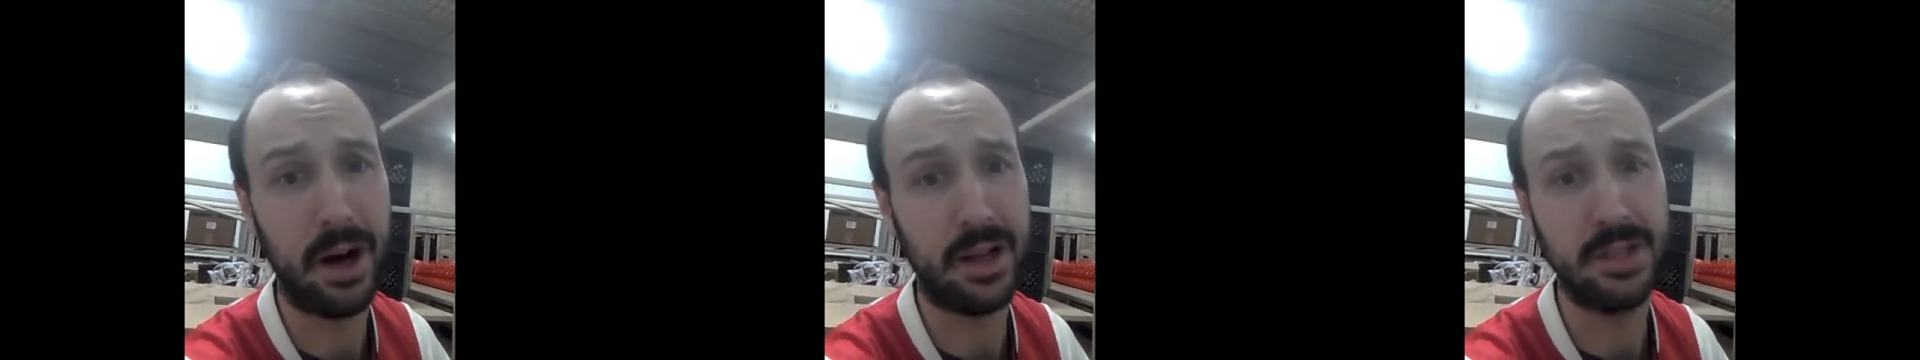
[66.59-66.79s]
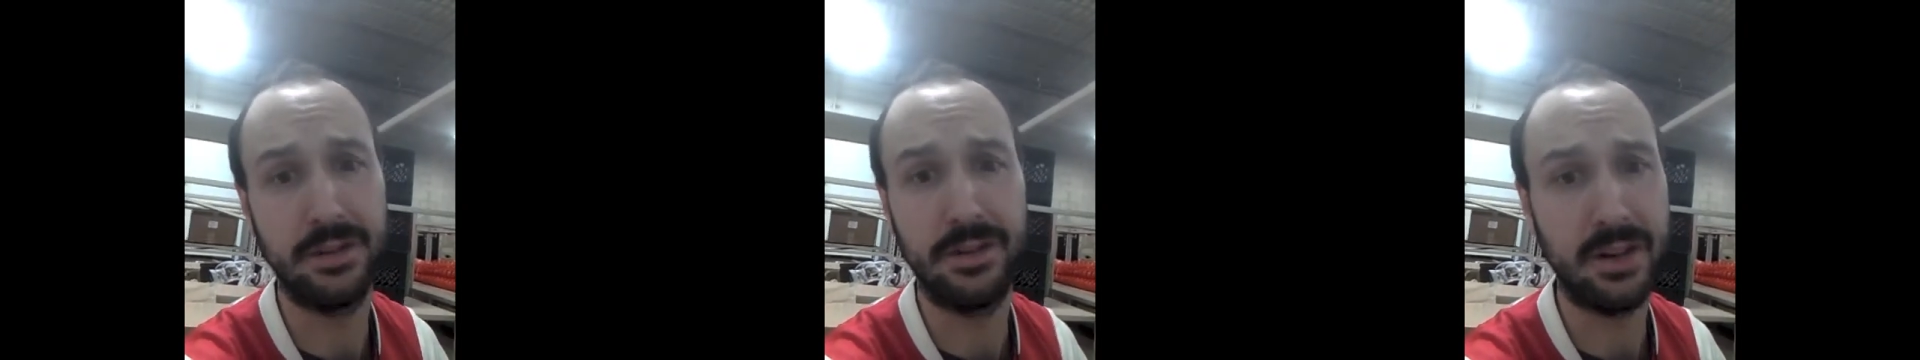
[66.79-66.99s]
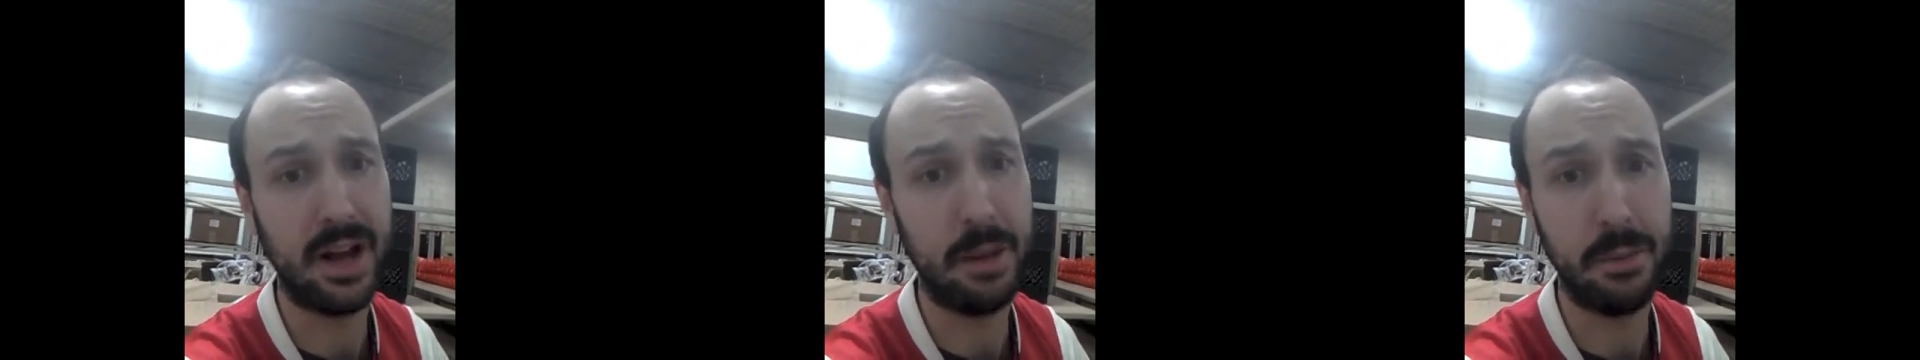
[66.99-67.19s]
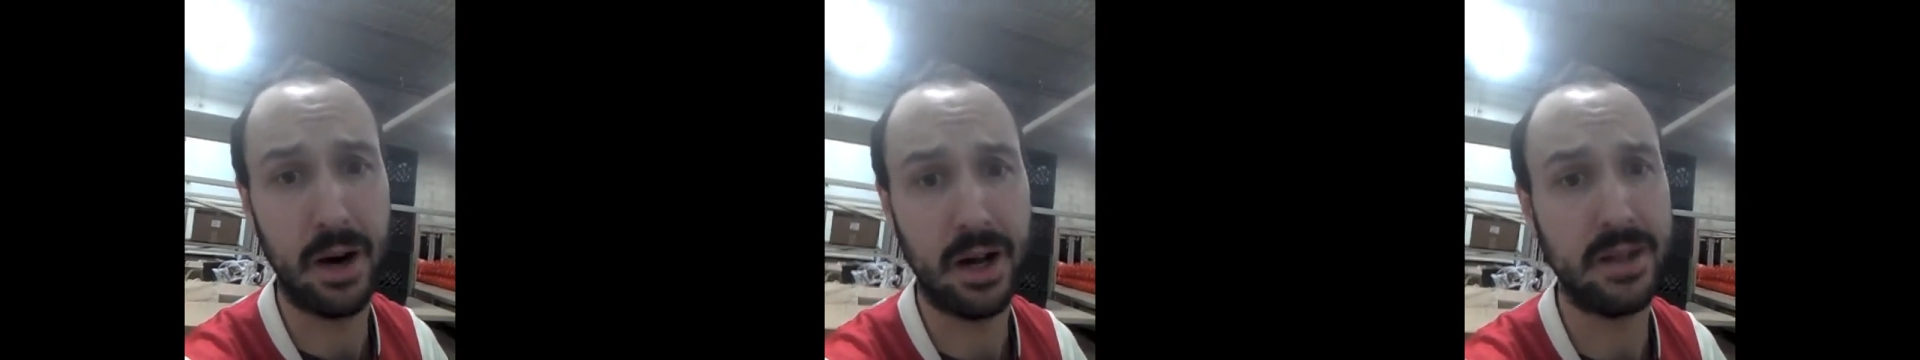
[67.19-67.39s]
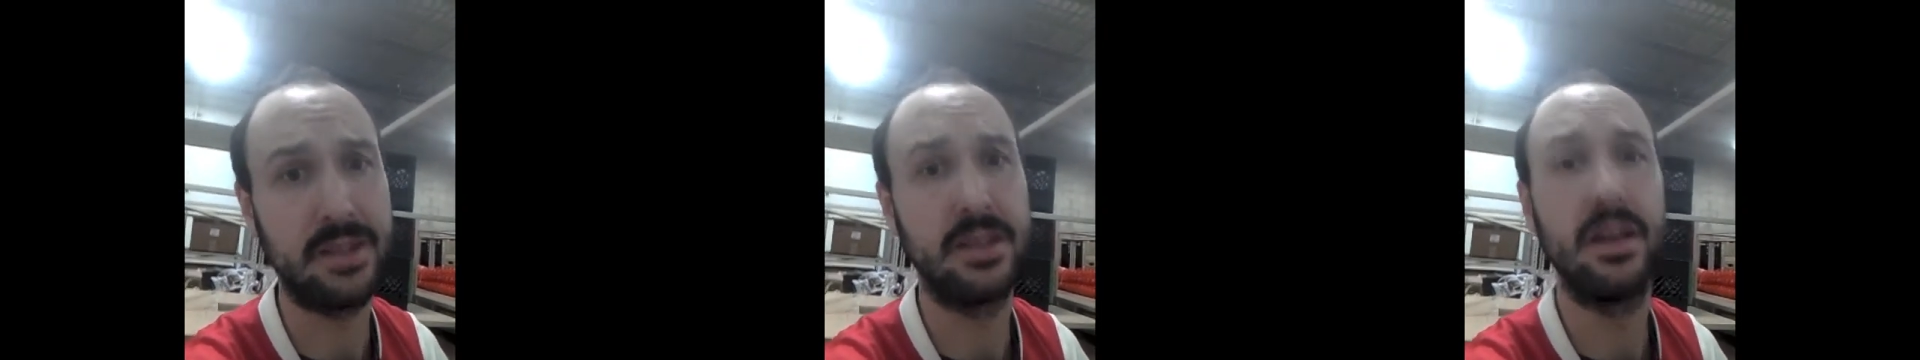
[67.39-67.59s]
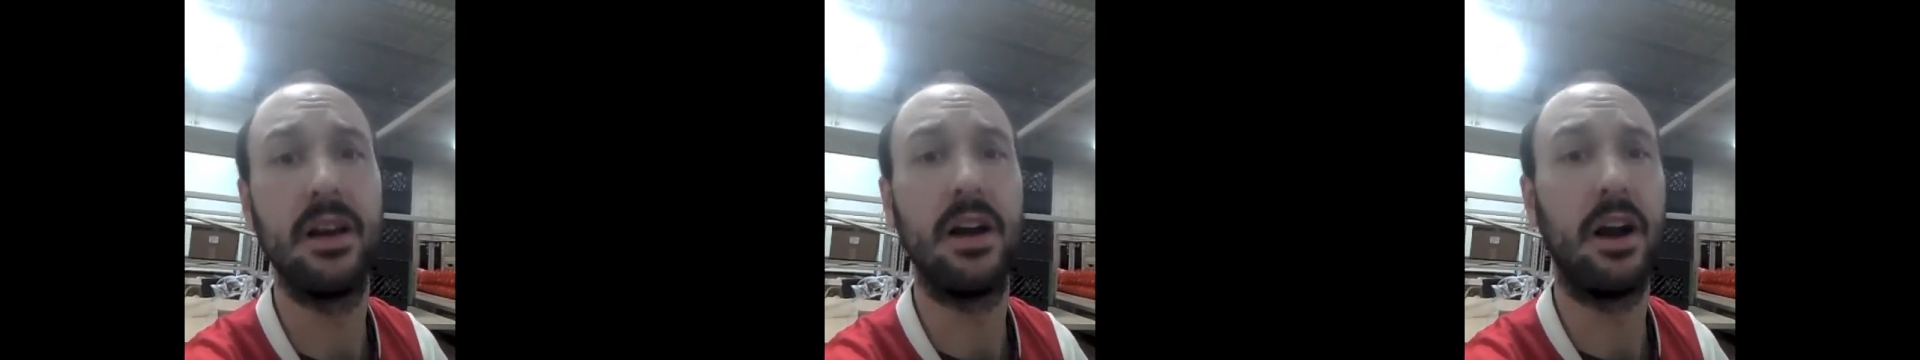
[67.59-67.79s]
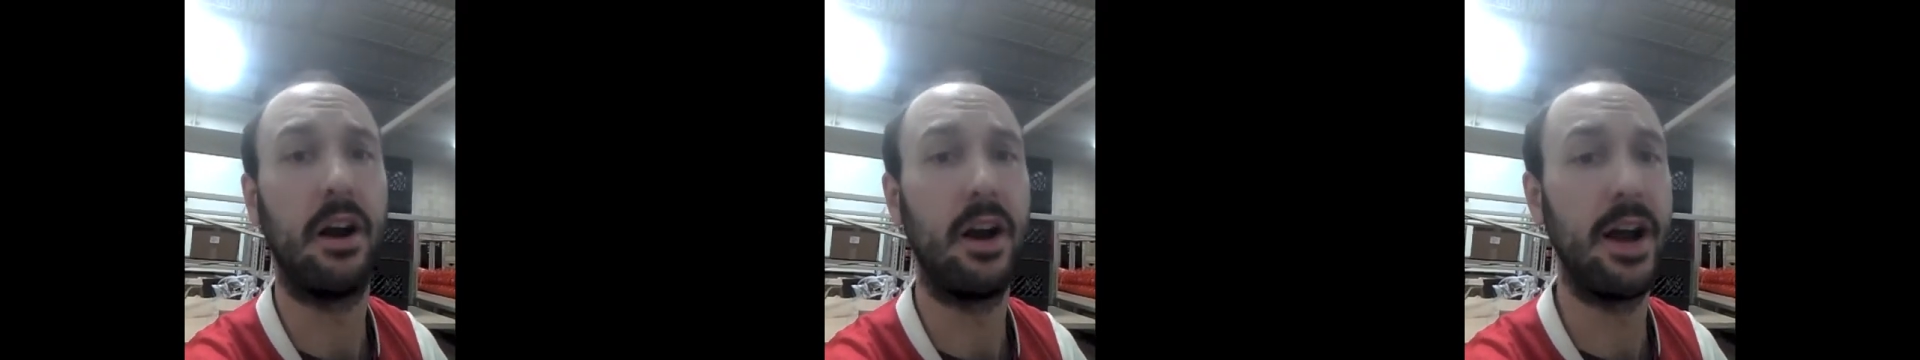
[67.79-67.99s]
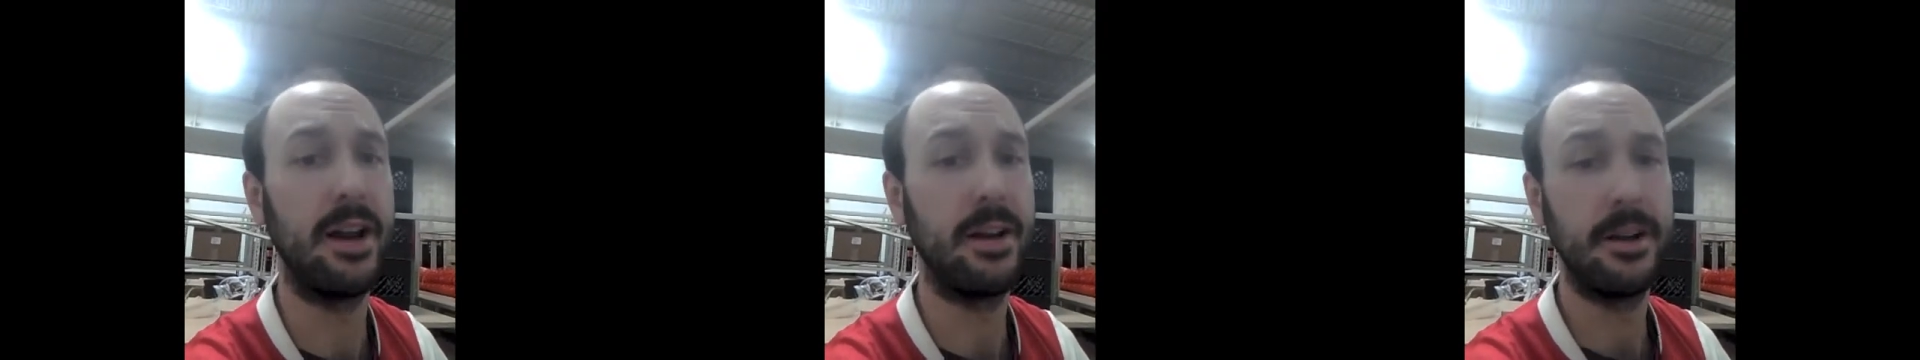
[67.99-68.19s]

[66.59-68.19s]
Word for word: 59 bucks. All right.